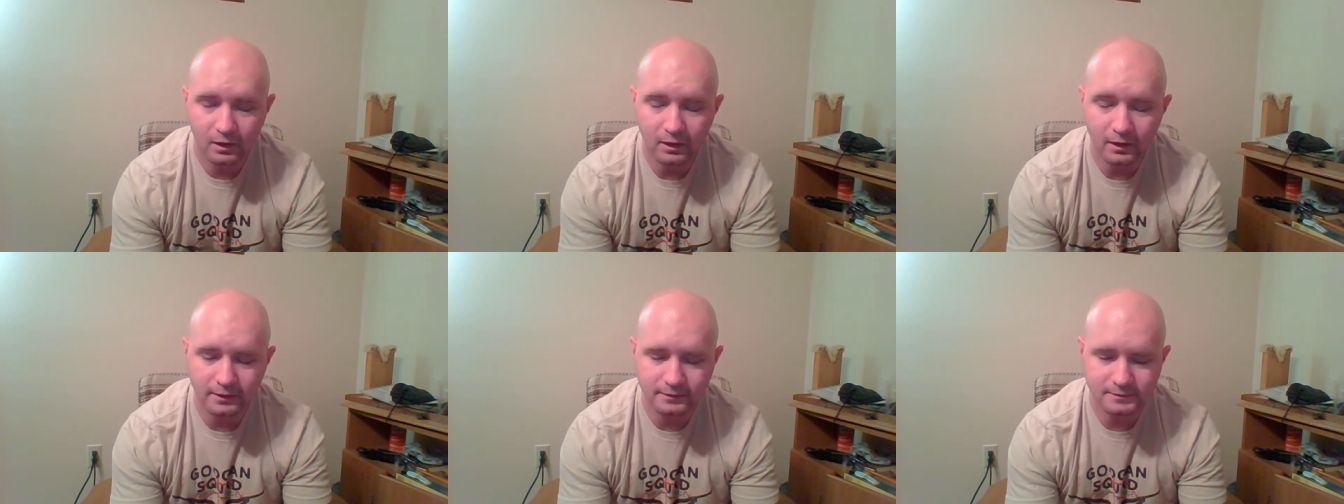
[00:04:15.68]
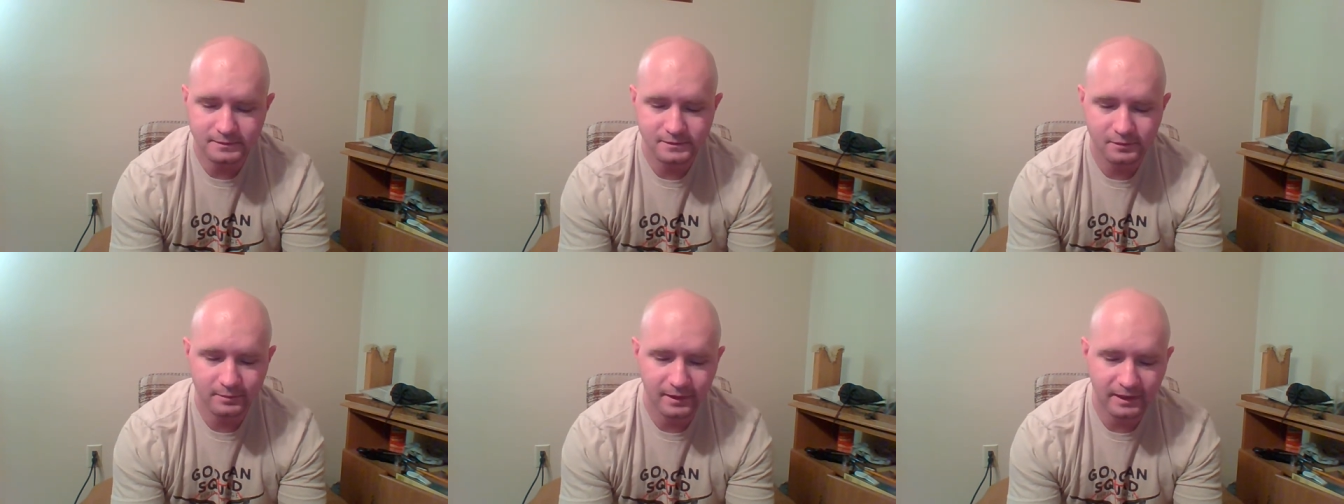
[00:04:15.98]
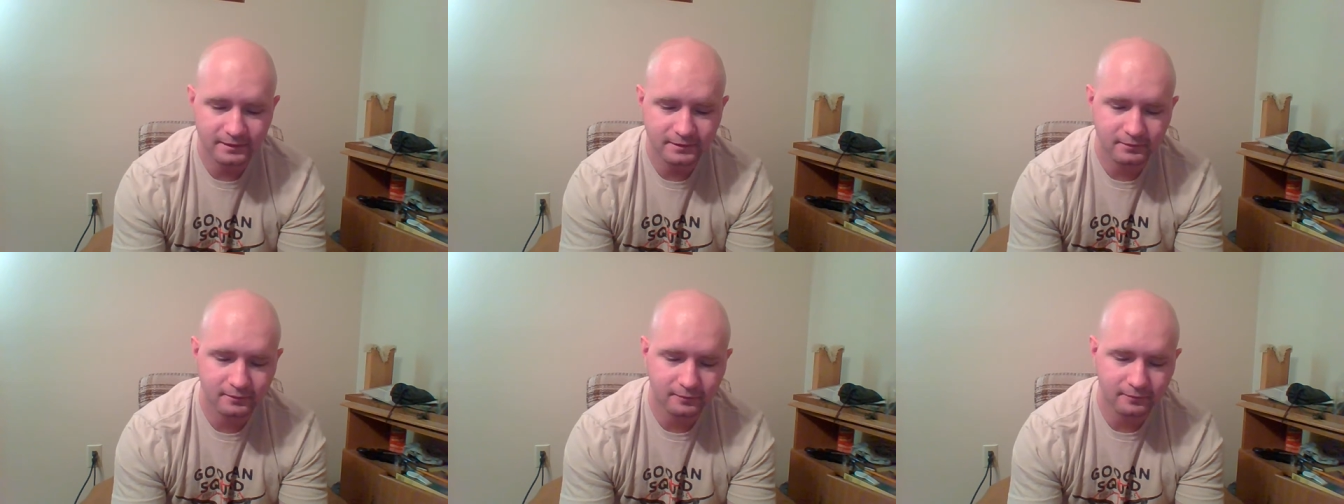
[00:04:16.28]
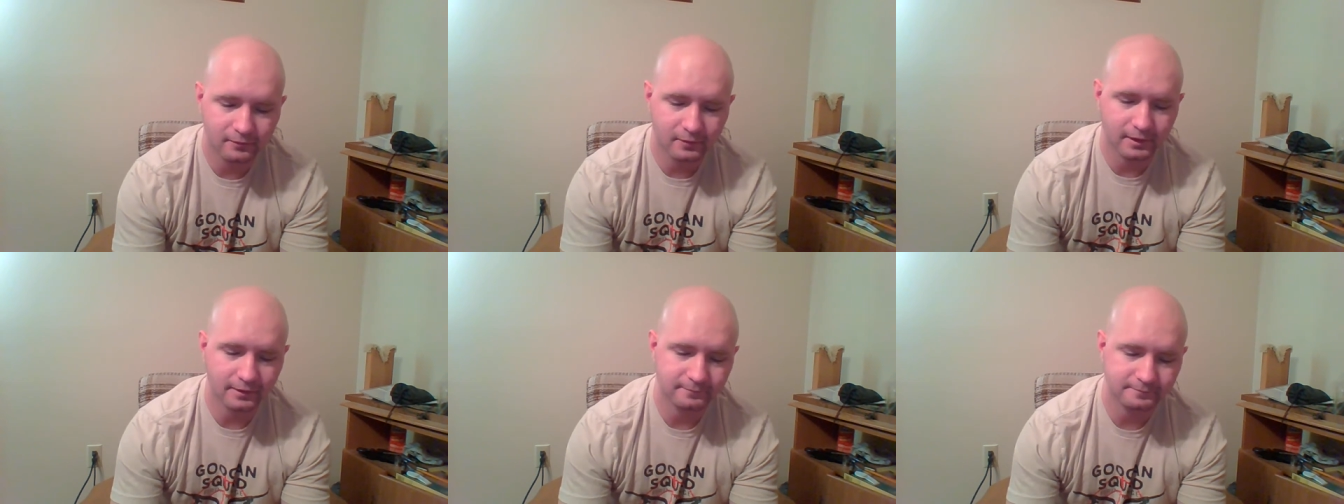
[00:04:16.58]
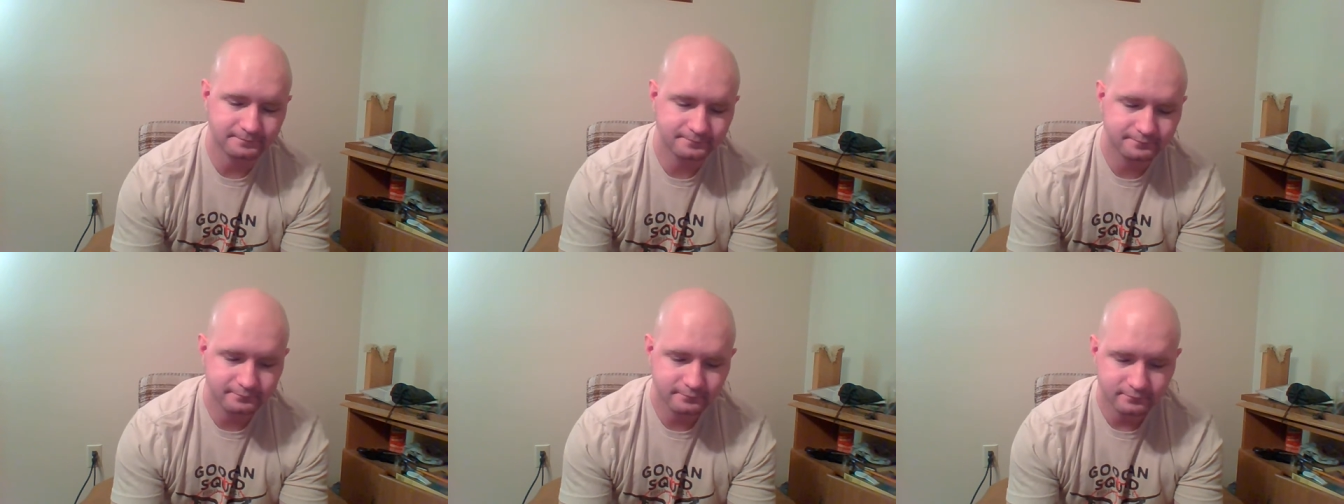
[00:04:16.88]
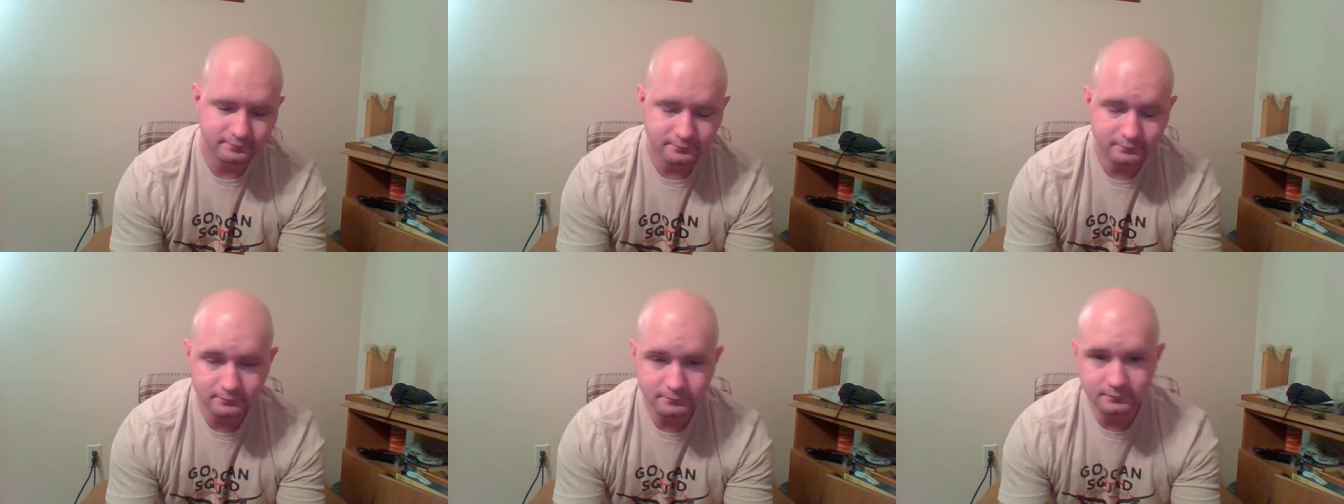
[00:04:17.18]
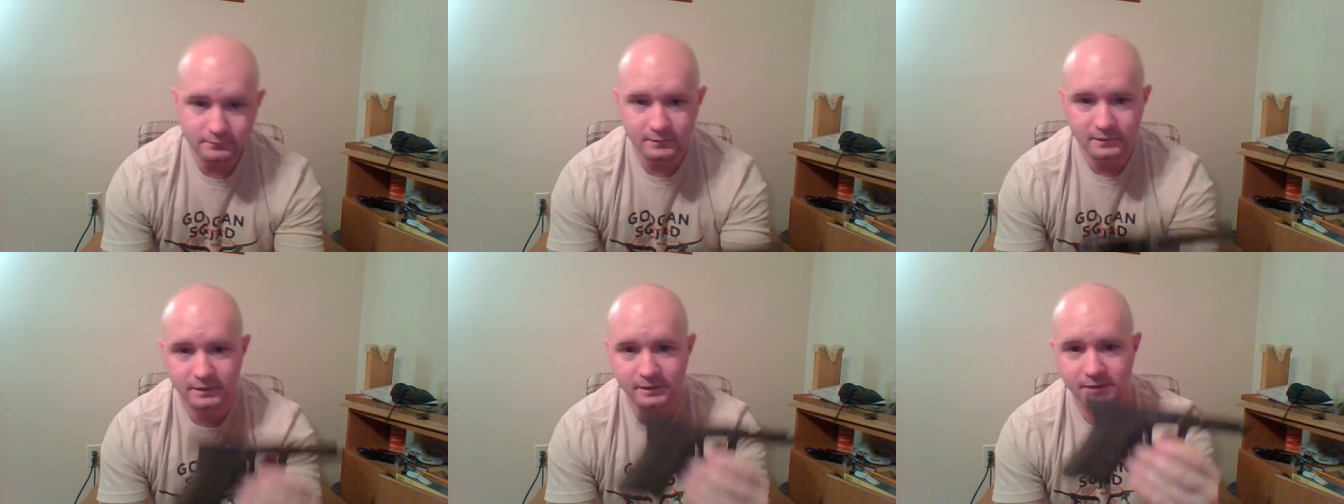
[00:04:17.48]
Alright, so back to the frame.
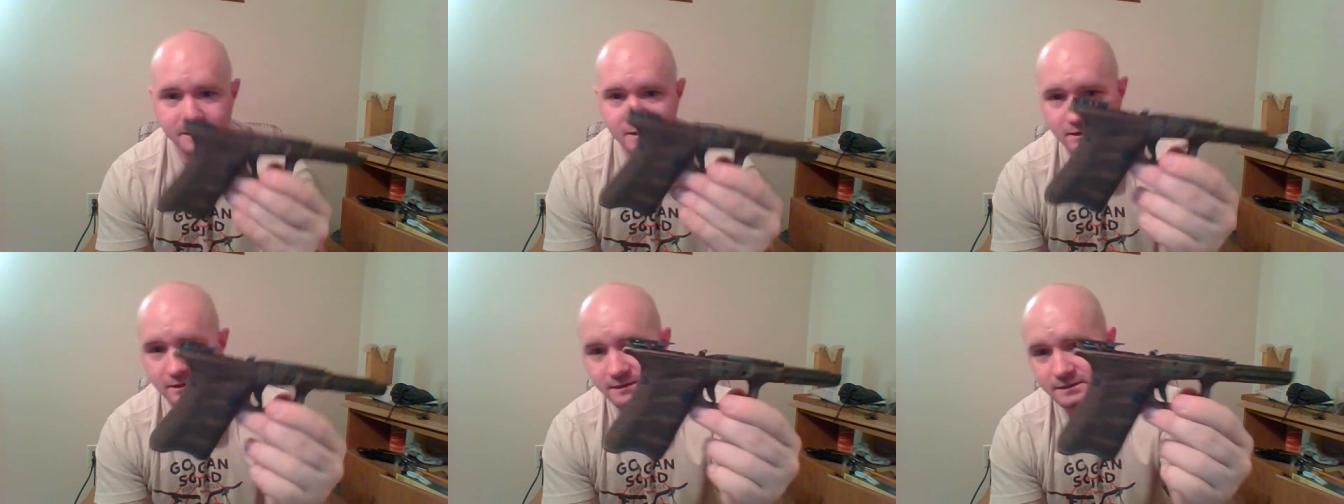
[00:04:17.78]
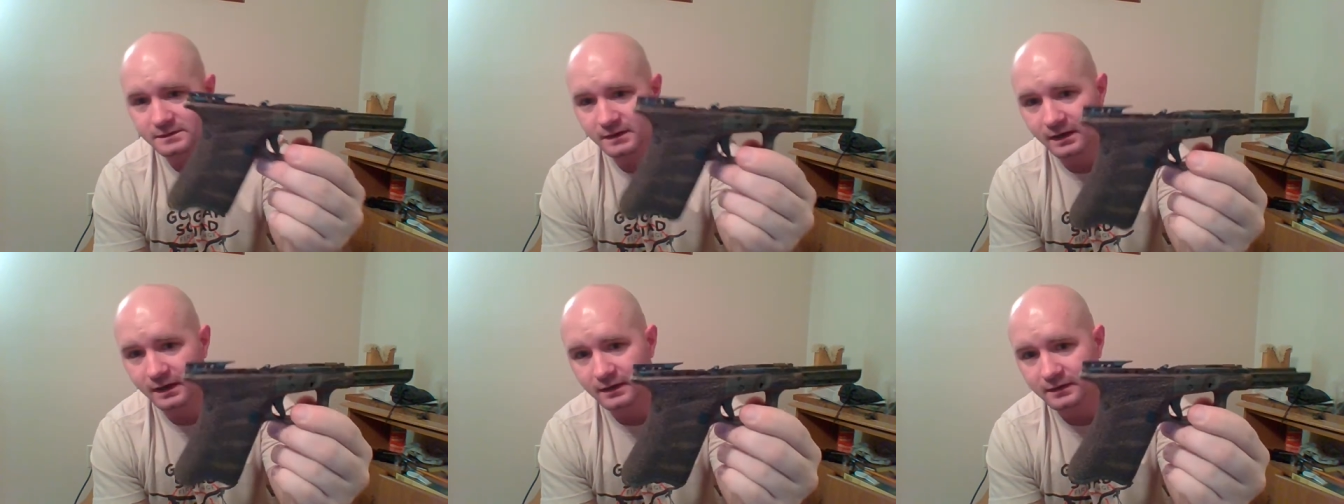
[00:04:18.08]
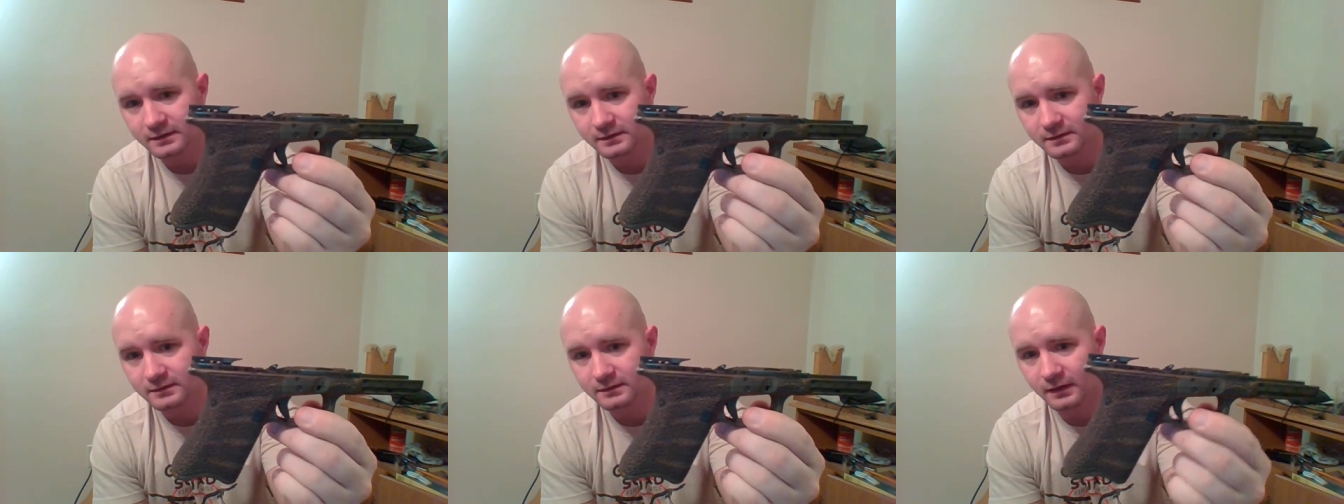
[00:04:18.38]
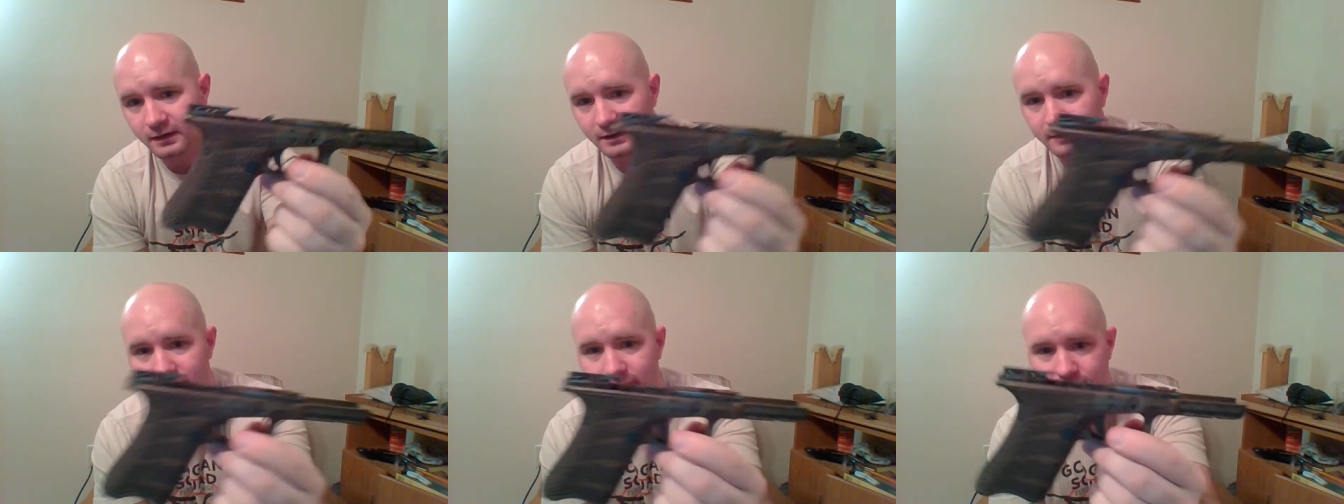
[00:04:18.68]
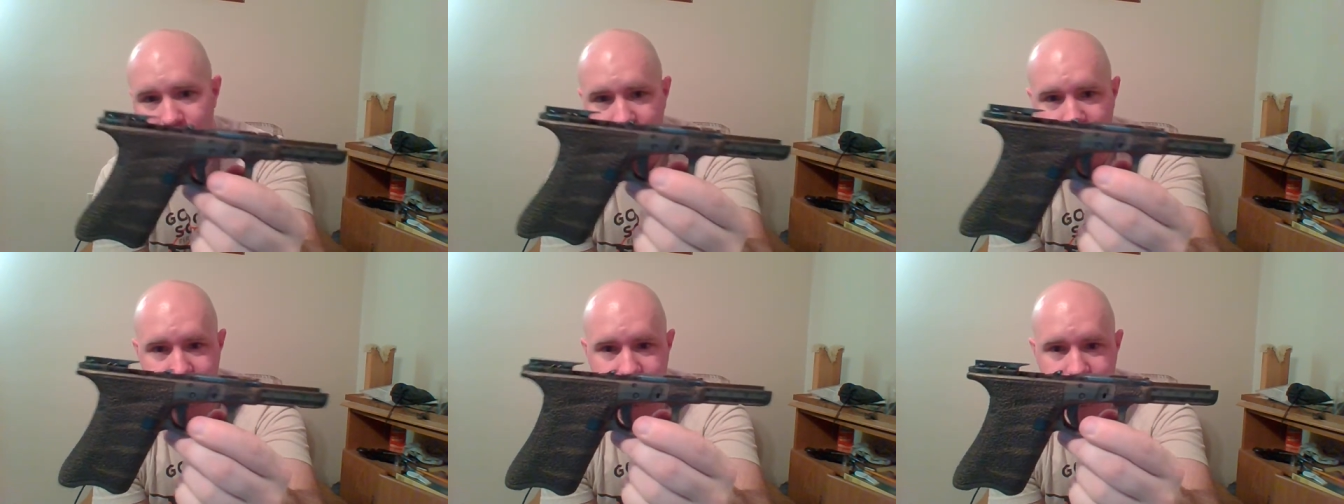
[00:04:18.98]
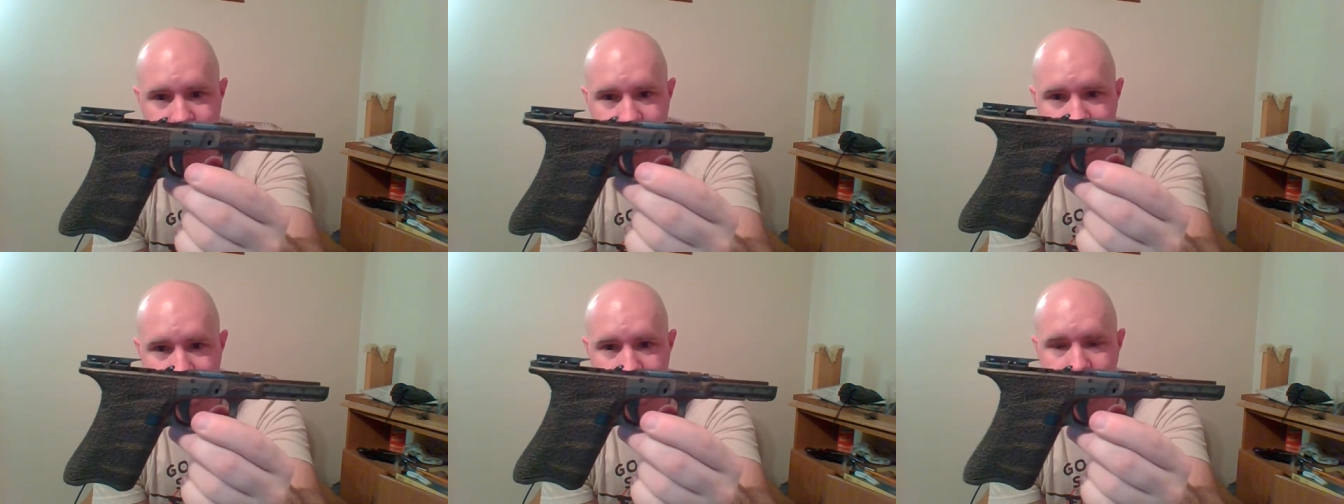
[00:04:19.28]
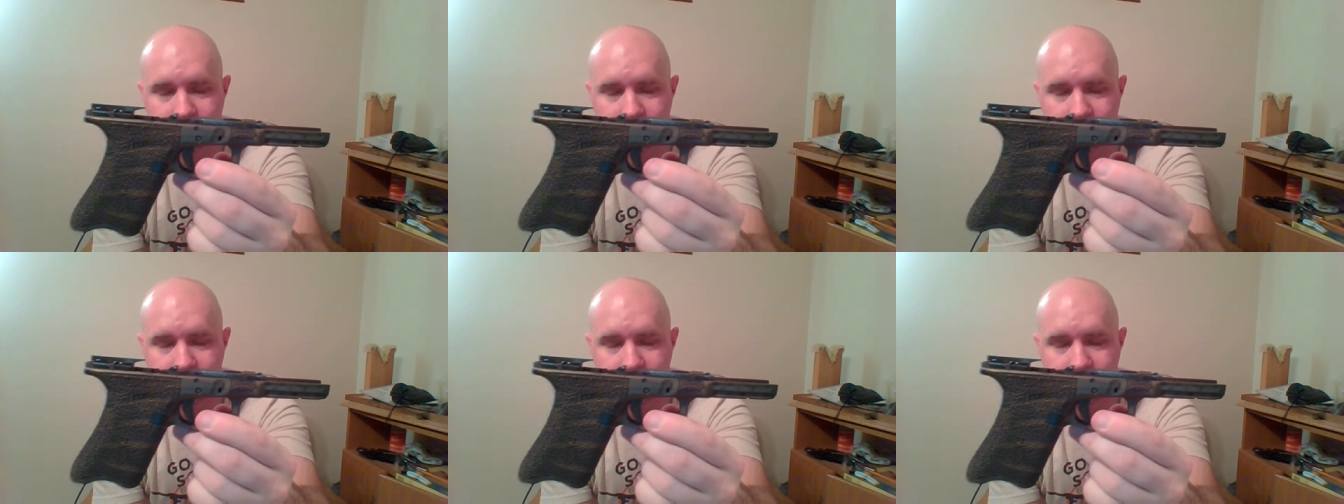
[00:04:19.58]
This is a stock Glock frame.